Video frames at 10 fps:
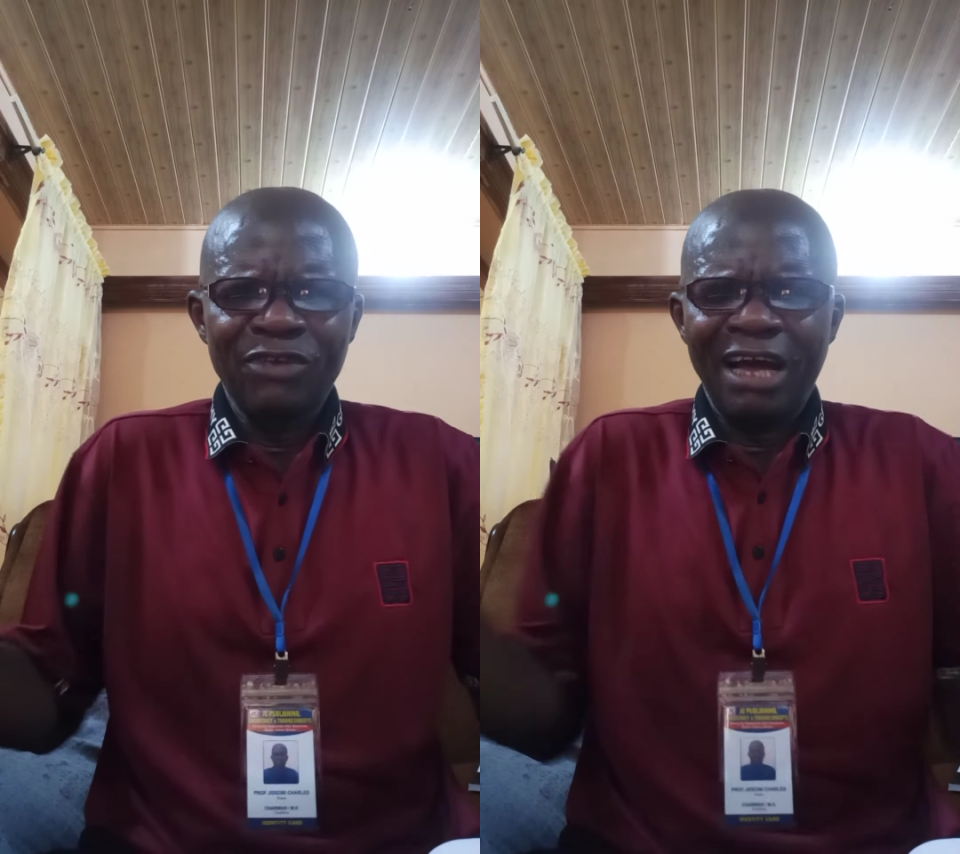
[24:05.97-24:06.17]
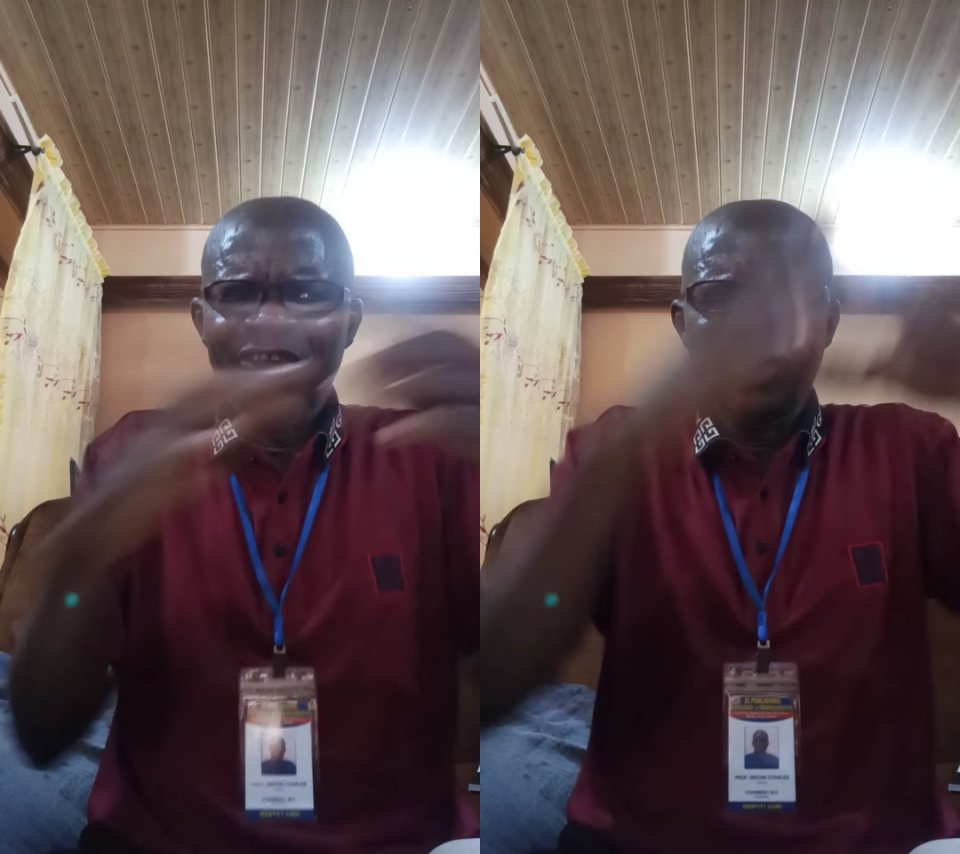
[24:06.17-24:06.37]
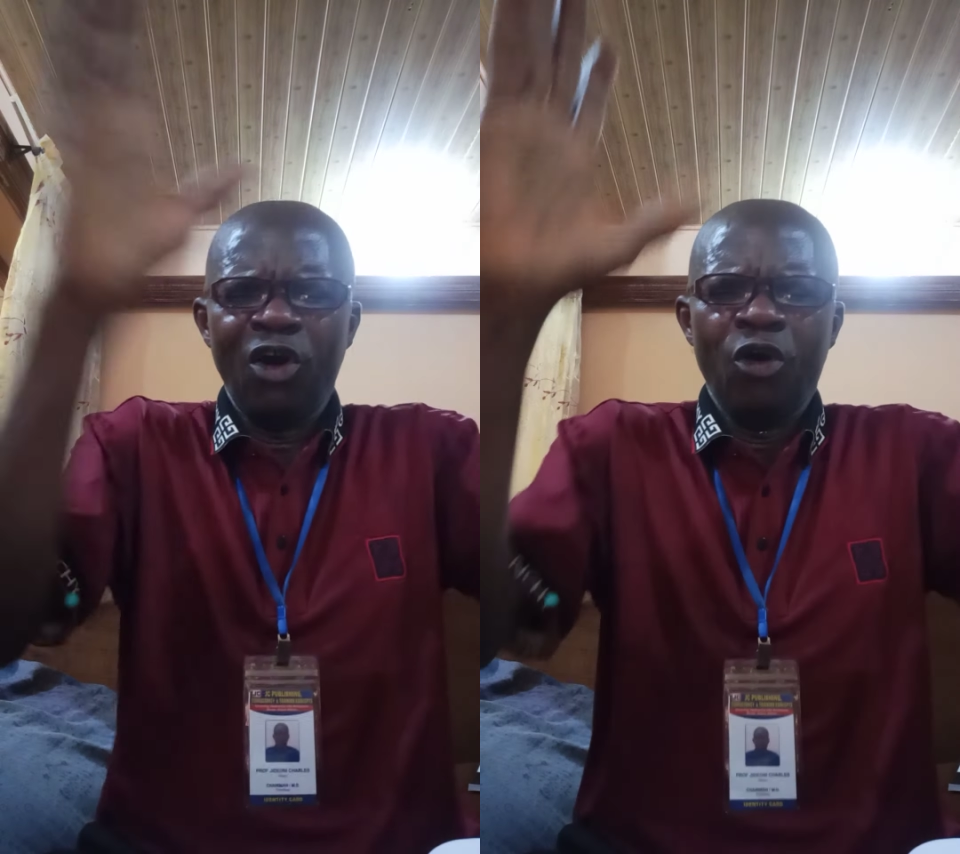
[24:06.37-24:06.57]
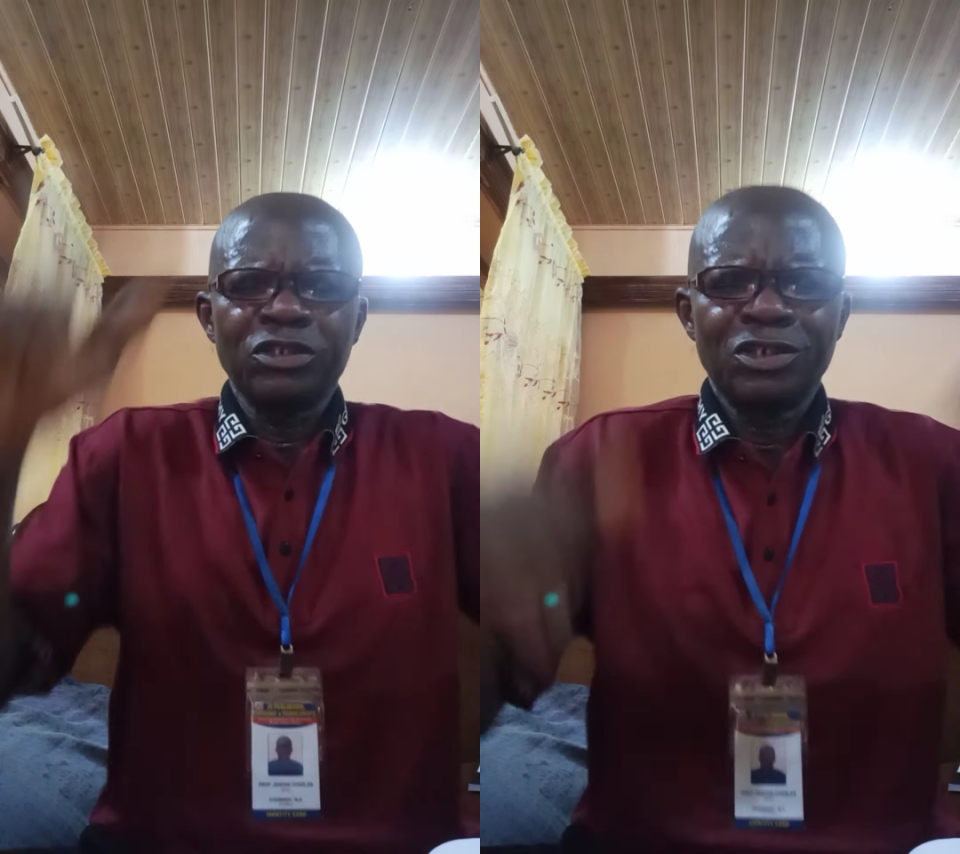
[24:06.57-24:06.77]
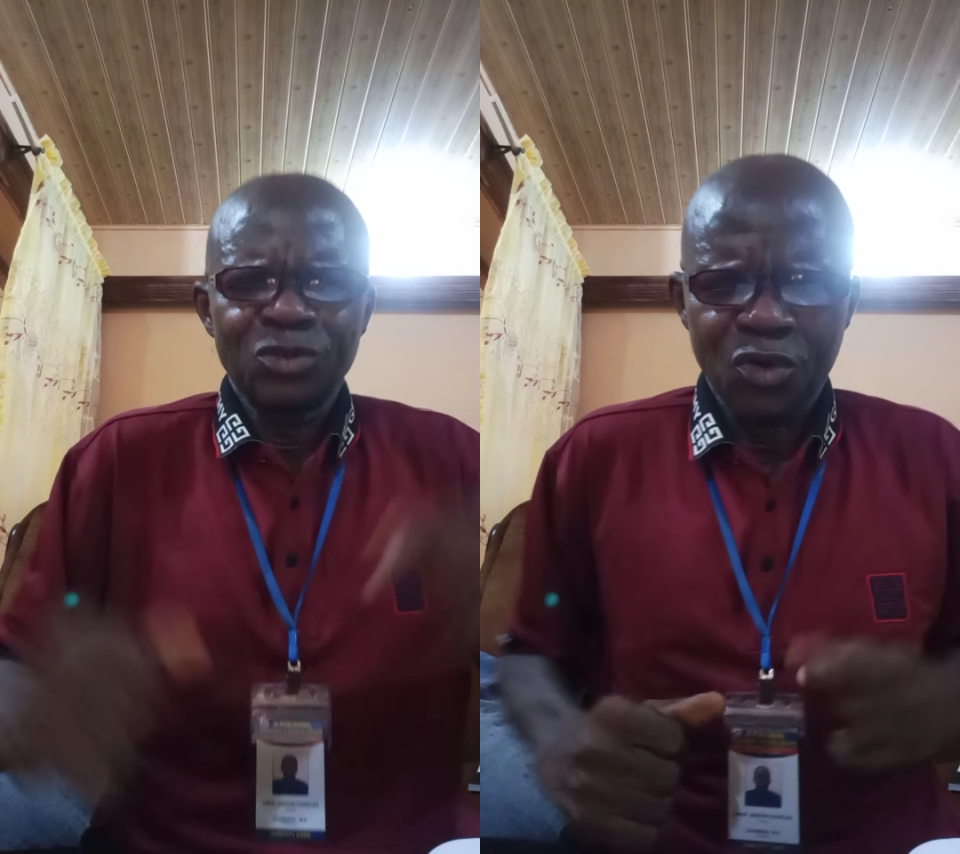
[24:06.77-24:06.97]
we have a
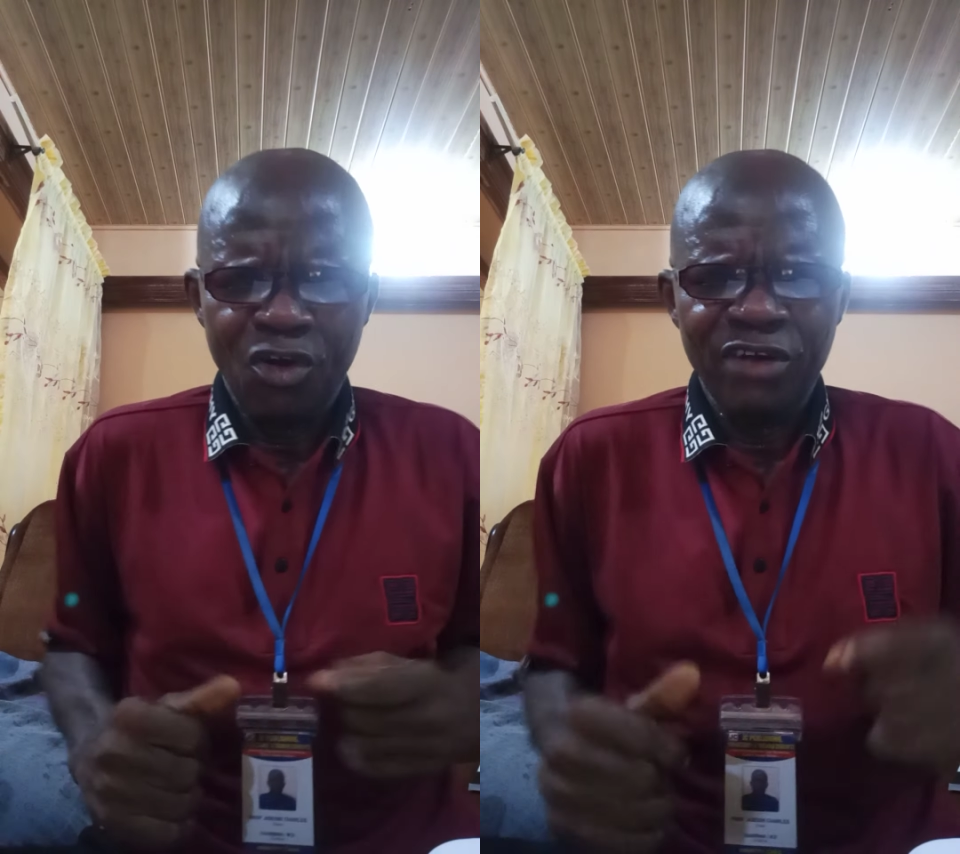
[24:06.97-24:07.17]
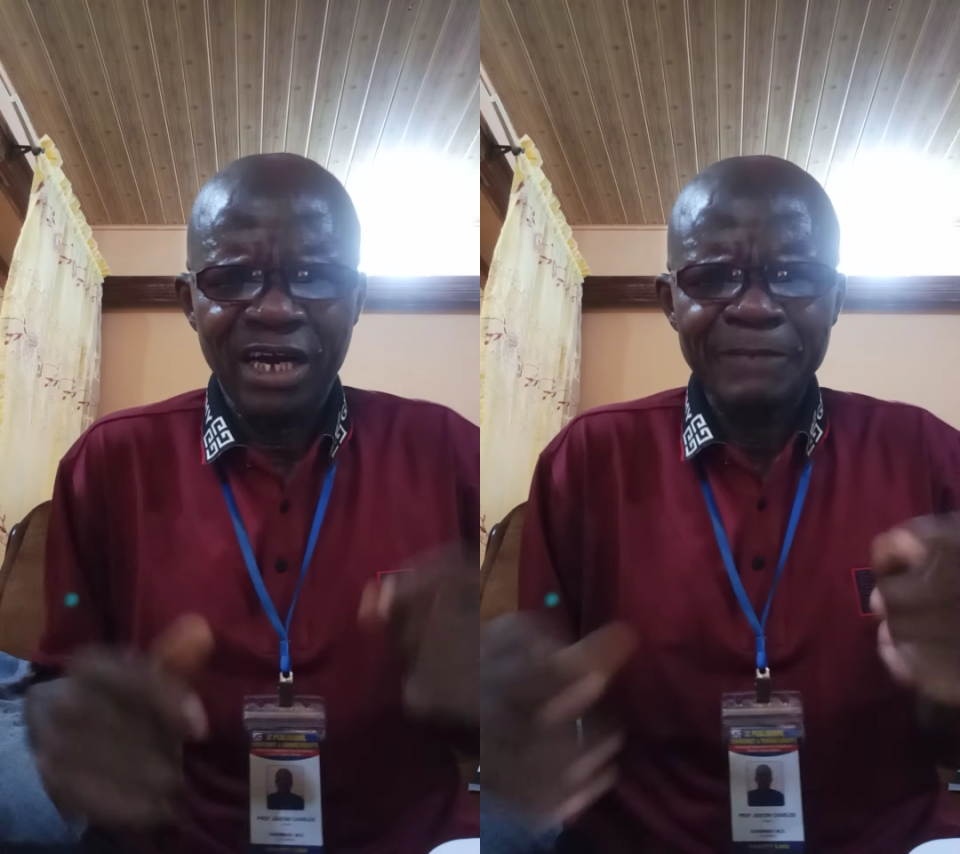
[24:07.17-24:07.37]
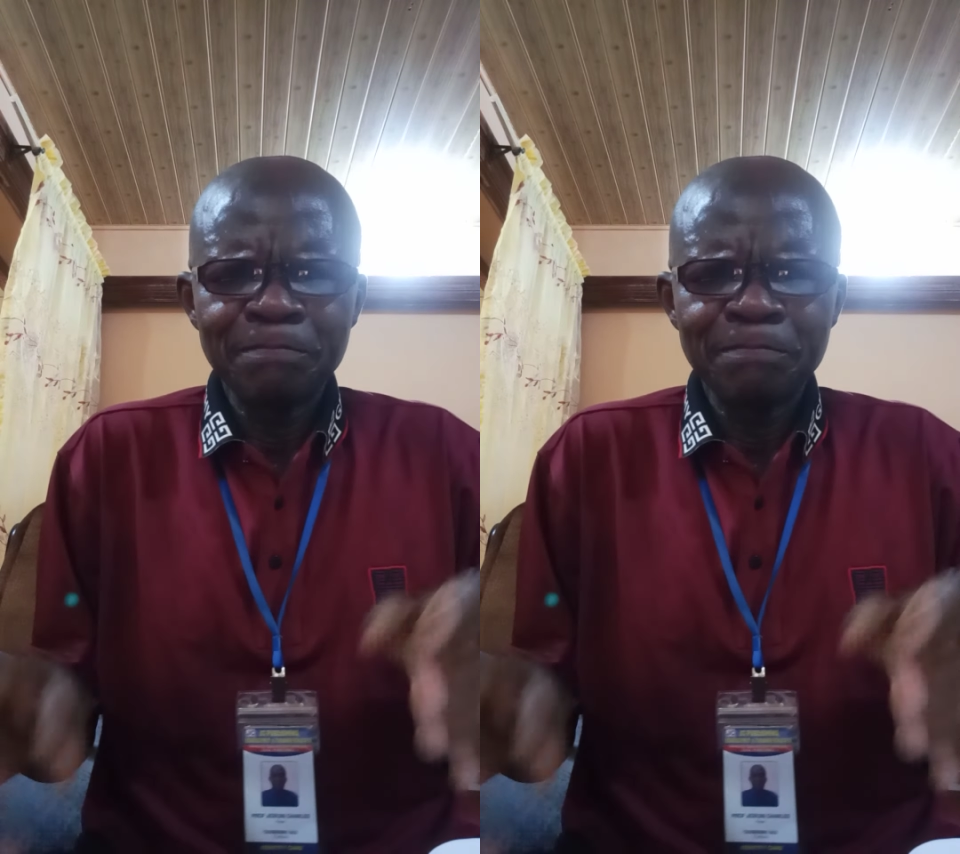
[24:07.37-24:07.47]
lot to cover.